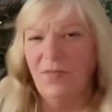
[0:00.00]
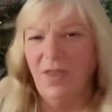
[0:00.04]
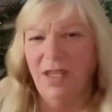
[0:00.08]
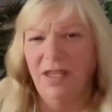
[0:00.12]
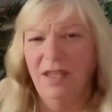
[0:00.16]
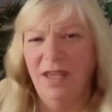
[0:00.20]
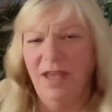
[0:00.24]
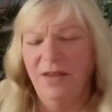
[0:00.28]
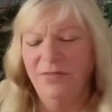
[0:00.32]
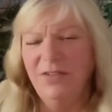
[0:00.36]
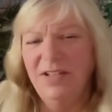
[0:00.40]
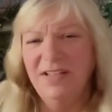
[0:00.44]

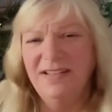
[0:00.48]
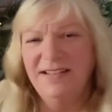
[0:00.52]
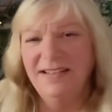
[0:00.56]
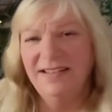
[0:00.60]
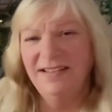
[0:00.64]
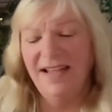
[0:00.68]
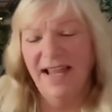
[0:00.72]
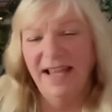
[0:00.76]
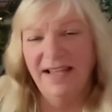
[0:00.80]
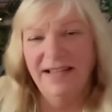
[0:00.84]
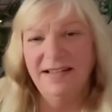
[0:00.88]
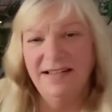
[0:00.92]
You have to
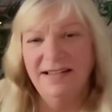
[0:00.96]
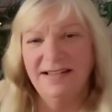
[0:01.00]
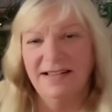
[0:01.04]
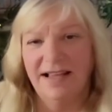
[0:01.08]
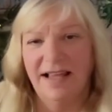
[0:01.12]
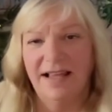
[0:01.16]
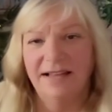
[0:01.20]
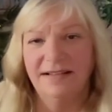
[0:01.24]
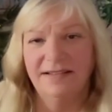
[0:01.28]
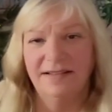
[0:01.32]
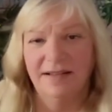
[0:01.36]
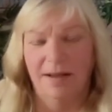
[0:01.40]
sense
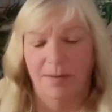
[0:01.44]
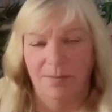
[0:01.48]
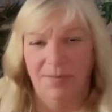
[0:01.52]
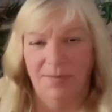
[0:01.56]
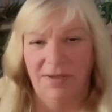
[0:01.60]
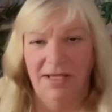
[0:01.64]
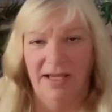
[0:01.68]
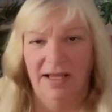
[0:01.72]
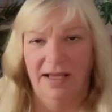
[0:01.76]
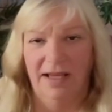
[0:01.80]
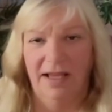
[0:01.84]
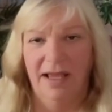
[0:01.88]

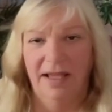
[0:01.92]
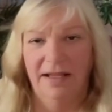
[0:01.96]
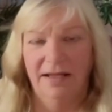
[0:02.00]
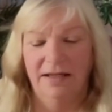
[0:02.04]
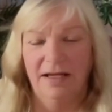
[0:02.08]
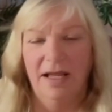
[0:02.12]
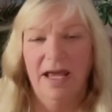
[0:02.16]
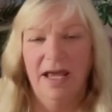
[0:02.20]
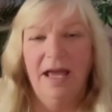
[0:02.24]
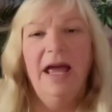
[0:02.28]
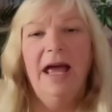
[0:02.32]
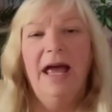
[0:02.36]
something,
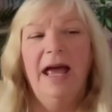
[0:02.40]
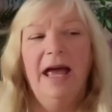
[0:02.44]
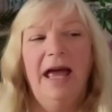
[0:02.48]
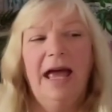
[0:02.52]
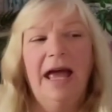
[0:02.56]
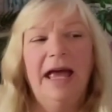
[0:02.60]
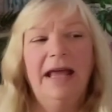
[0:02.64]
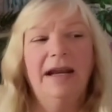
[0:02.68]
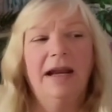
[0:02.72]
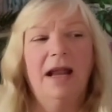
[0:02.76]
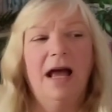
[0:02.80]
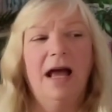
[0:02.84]
and
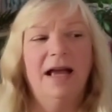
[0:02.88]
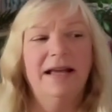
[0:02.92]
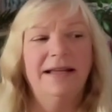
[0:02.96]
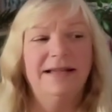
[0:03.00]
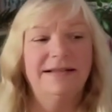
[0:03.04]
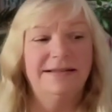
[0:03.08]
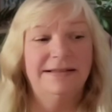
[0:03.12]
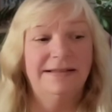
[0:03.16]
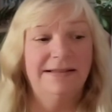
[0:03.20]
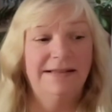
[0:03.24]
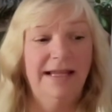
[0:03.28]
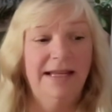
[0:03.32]
I
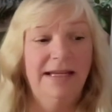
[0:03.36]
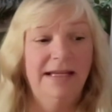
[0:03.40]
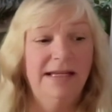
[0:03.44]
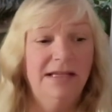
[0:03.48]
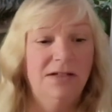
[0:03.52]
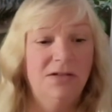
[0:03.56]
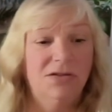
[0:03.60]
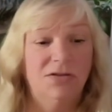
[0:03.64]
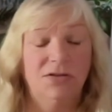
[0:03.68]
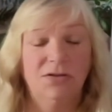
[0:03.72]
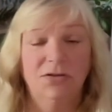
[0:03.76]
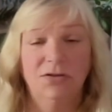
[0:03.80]

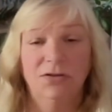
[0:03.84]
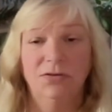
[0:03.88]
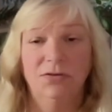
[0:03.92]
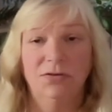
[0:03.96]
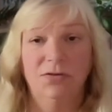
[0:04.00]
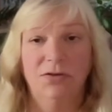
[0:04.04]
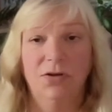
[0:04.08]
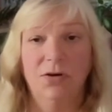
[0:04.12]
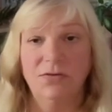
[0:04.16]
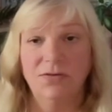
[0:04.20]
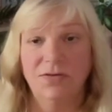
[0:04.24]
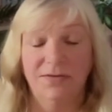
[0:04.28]
say to
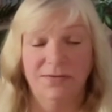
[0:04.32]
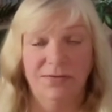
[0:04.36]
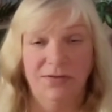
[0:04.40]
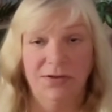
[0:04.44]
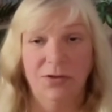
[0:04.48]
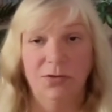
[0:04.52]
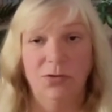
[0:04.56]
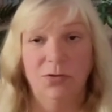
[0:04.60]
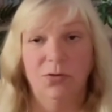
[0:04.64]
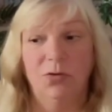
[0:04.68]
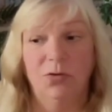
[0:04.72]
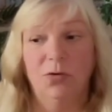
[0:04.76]
those of
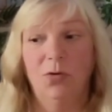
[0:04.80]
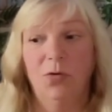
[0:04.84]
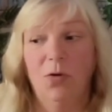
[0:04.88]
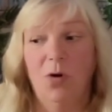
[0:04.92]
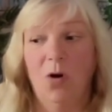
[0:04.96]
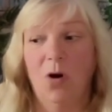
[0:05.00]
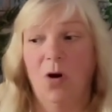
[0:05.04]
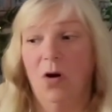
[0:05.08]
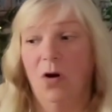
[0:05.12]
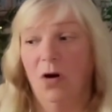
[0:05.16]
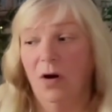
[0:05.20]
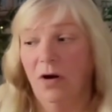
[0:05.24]
you who
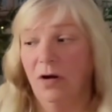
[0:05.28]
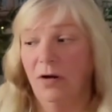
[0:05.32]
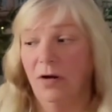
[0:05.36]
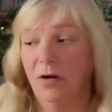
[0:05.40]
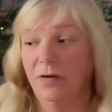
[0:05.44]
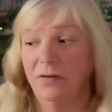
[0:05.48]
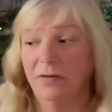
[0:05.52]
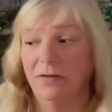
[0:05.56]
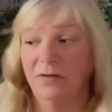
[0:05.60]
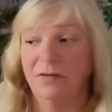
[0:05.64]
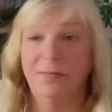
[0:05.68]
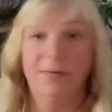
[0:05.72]

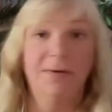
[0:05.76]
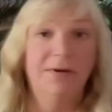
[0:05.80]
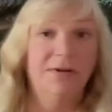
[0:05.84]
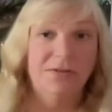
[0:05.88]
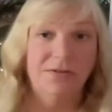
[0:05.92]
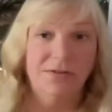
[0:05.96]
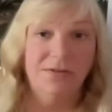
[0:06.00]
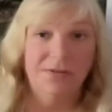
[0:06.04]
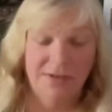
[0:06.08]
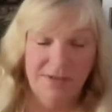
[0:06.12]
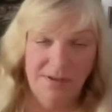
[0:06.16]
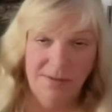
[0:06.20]
are
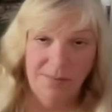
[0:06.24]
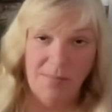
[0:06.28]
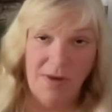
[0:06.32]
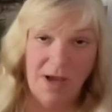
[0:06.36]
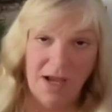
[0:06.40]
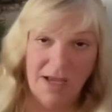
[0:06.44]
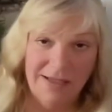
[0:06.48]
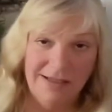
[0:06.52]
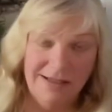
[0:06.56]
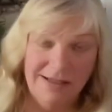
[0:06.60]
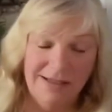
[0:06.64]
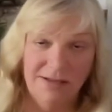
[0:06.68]
spiritually
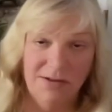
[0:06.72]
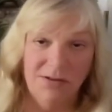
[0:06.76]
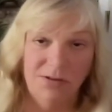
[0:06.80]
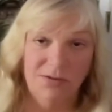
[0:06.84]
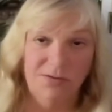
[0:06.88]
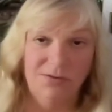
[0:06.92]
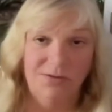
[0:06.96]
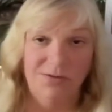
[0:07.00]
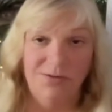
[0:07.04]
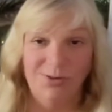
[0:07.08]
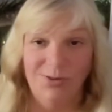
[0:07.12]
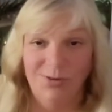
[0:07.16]
minded,
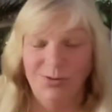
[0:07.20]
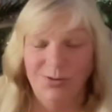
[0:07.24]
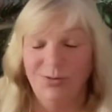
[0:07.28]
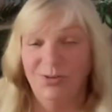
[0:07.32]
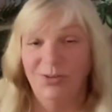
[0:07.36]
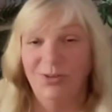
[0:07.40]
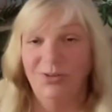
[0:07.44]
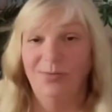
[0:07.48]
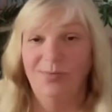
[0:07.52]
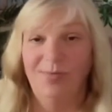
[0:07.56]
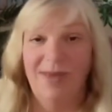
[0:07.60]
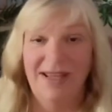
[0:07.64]
who
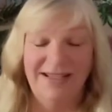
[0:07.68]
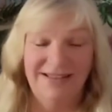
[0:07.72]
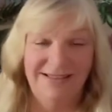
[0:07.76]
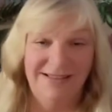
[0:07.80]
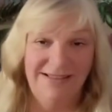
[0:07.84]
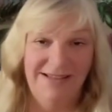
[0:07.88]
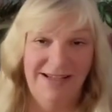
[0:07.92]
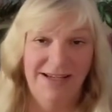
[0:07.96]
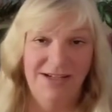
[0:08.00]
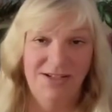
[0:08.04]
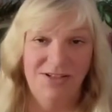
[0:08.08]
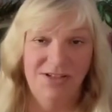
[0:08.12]
do
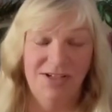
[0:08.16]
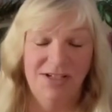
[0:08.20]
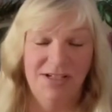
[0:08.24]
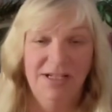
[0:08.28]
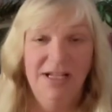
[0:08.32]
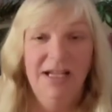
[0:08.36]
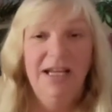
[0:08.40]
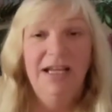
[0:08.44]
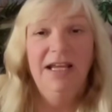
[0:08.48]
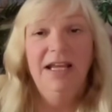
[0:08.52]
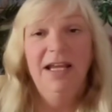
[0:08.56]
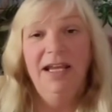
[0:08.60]
meditation,
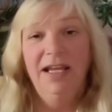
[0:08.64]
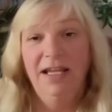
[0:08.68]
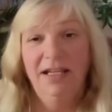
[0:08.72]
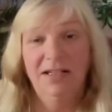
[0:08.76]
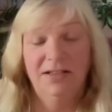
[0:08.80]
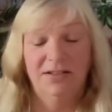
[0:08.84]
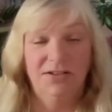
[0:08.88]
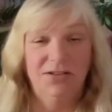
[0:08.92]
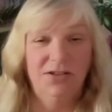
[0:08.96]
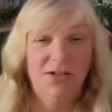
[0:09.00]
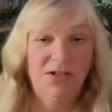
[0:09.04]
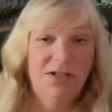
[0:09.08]

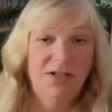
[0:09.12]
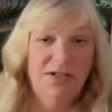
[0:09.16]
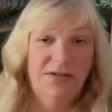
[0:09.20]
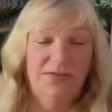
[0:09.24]
it's good.